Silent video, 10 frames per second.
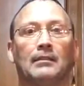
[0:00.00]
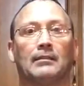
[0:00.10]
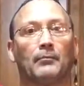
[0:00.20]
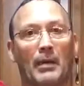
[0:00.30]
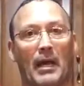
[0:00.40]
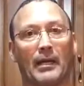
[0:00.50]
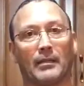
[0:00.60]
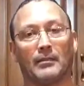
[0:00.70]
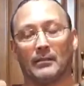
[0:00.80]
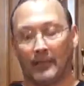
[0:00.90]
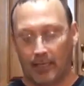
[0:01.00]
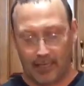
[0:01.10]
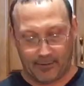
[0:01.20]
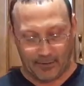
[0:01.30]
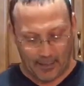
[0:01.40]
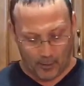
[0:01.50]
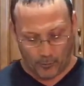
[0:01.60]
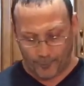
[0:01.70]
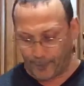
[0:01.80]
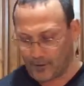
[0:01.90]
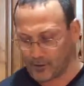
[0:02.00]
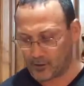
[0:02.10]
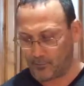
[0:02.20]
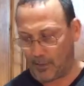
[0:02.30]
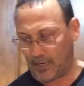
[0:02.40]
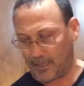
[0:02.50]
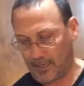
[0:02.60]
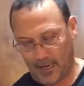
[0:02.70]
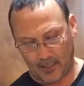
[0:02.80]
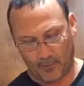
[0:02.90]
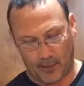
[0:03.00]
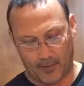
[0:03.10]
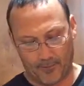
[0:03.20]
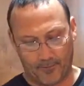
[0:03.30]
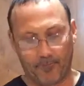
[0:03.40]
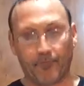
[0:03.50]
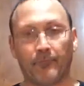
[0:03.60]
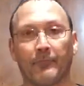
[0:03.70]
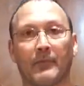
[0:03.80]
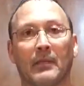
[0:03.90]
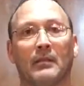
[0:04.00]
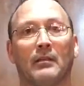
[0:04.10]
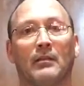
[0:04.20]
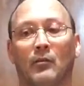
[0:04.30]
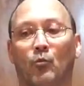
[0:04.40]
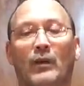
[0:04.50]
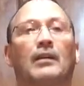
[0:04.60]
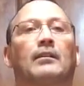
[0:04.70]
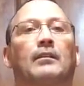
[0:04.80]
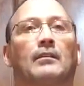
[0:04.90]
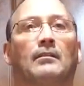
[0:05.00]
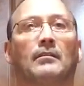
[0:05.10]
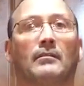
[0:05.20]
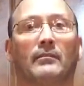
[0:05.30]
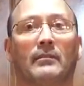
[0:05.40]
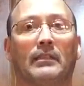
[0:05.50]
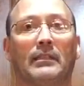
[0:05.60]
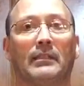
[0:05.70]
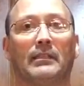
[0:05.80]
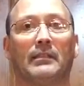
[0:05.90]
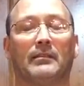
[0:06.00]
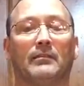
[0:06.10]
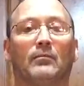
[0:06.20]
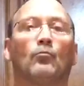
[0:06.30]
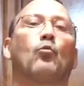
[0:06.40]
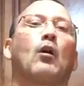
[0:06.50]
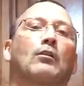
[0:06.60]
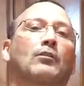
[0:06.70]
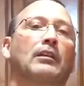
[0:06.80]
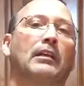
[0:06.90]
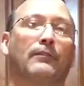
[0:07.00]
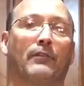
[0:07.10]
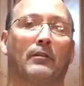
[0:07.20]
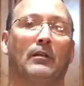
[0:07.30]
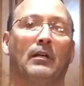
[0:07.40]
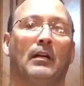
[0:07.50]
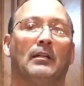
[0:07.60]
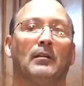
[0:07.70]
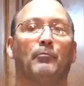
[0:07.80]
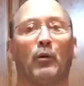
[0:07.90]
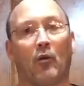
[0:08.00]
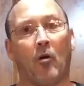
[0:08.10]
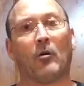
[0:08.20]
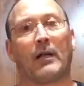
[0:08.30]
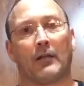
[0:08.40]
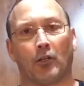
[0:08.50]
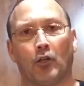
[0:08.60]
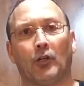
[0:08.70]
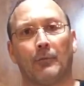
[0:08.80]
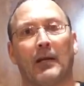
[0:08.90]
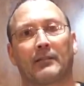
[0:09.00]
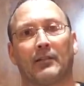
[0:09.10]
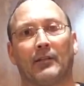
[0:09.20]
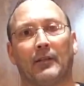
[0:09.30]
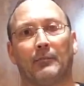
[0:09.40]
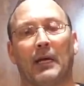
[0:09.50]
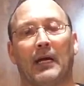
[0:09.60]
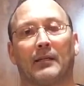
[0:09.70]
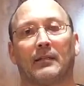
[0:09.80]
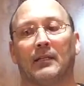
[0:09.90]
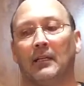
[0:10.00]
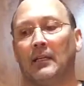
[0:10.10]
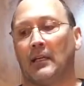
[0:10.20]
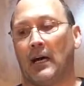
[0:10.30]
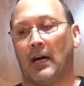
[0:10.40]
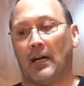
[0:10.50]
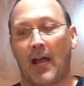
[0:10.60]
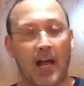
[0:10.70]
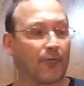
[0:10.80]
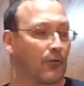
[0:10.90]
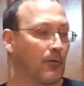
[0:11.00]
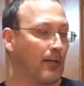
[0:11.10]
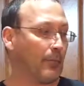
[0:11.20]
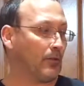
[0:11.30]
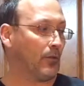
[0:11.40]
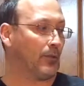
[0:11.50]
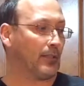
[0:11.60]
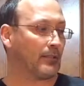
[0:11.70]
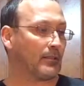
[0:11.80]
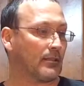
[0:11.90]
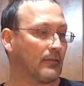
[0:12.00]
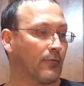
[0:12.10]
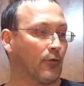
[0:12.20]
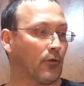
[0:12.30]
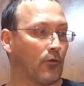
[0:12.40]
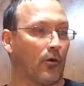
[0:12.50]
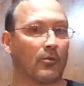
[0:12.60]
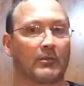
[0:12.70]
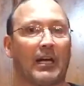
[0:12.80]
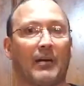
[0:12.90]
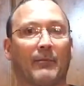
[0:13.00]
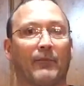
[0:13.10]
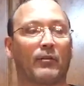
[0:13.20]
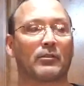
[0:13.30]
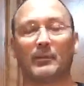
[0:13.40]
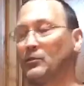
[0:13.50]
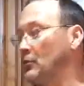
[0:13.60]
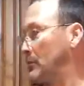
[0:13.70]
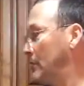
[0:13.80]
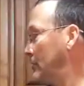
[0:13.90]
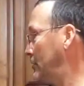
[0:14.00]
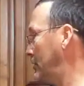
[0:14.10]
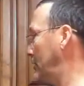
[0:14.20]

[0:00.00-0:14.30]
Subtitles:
the bag. And then I will finish my enema with the water kefir to put all that good bacteria back. After I've been doing this for a long time, I've also been using the